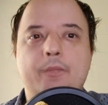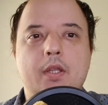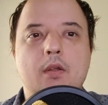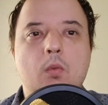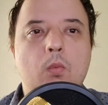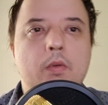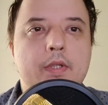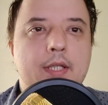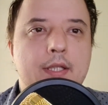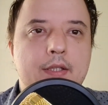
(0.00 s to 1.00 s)

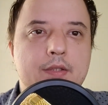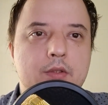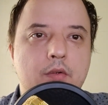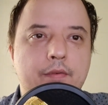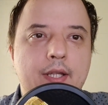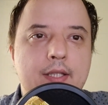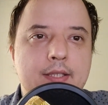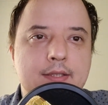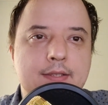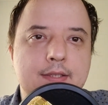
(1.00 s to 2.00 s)
The
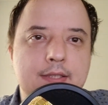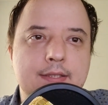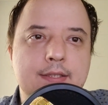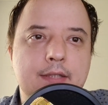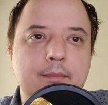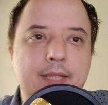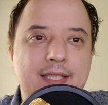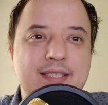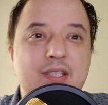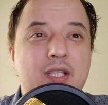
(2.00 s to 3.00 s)
surveillance system
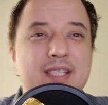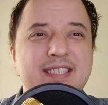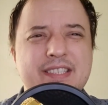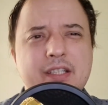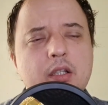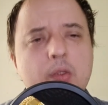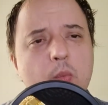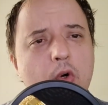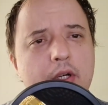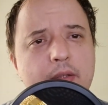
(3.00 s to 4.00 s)
is still a
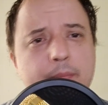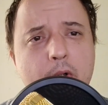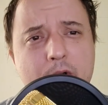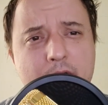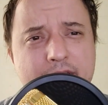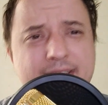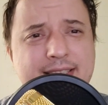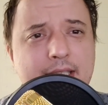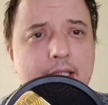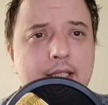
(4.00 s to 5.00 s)
work in
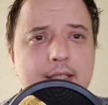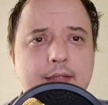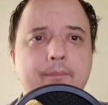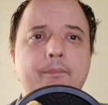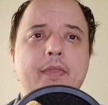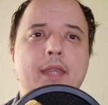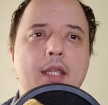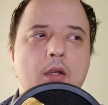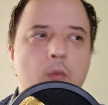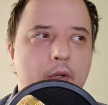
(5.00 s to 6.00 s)
progress.
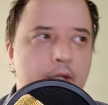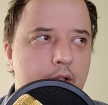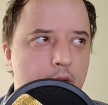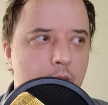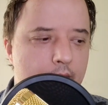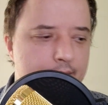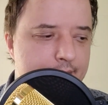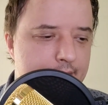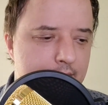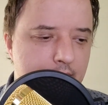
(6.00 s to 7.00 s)
What I did
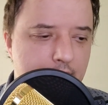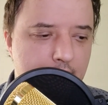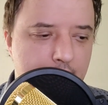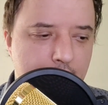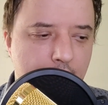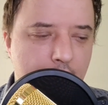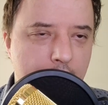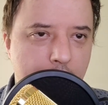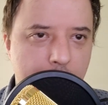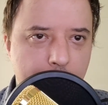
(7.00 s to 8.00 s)
was
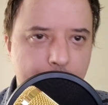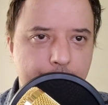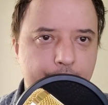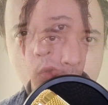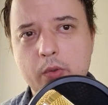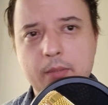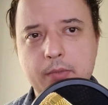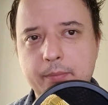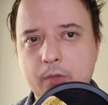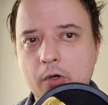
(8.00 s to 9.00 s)
I wrote
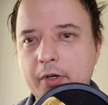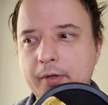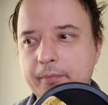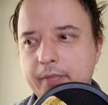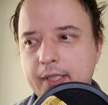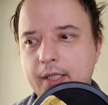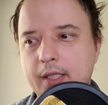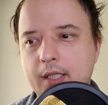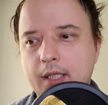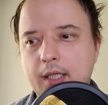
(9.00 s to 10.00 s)
them a program
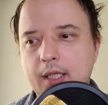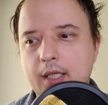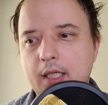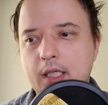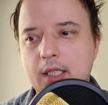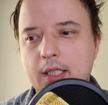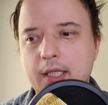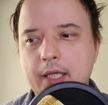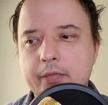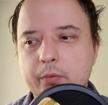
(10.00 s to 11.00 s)
that
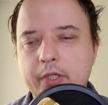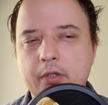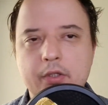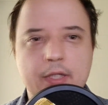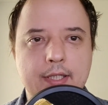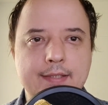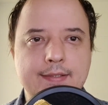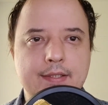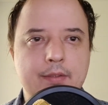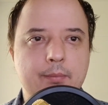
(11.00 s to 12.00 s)
can
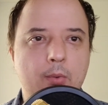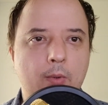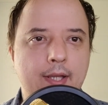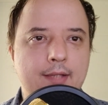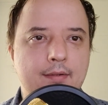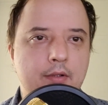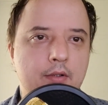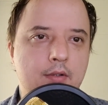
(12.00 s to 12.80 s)
recognize the bread